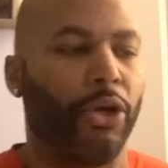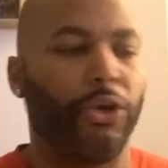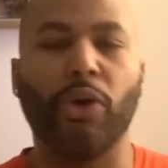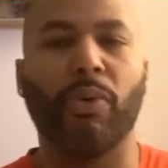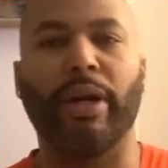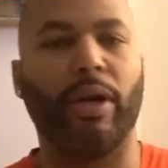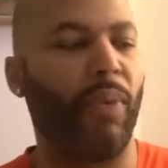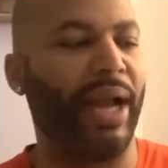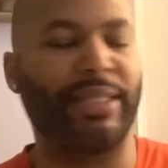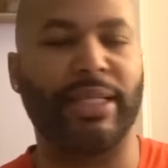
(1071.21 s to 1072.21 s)
you wouldn't have
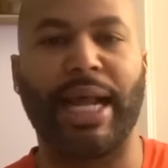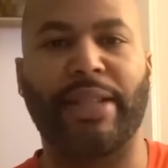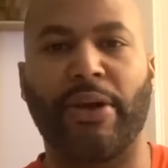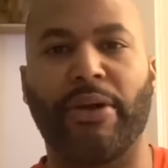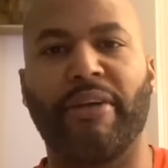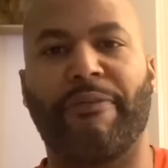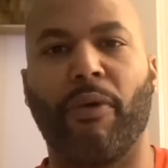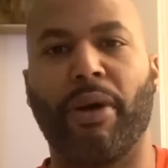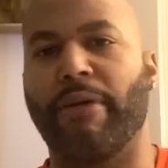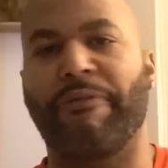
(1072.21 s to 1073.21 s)
wasted that 30 or
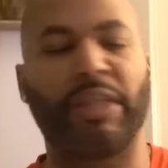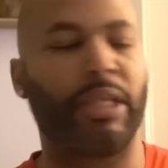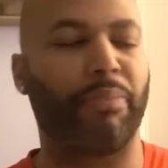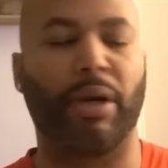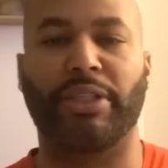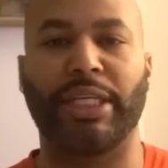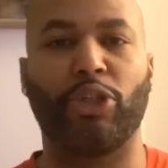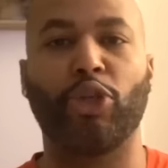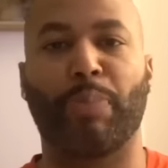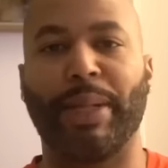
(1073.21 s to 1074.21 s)
40 or 50 bucks that
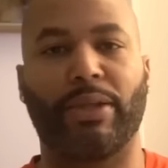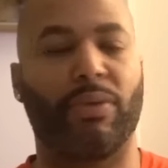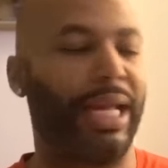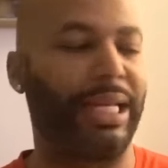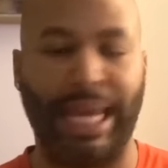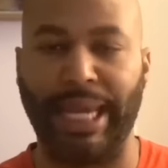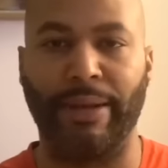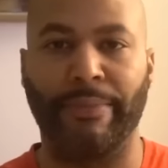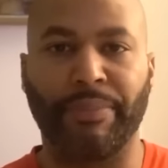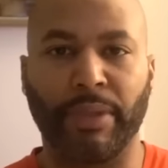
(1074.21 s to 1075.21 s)
you spent on that date
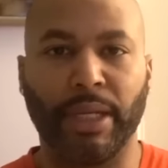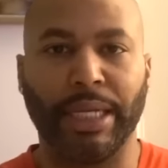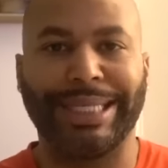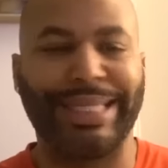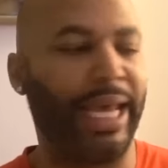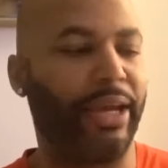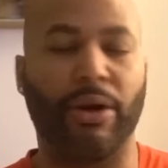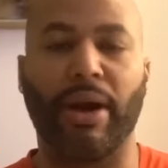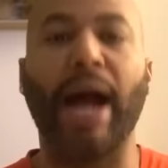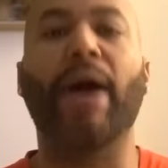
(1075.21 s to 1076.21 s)
taking
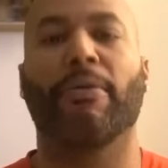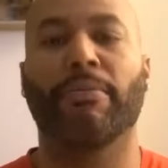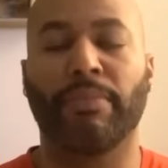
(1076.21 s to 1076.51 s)
her out,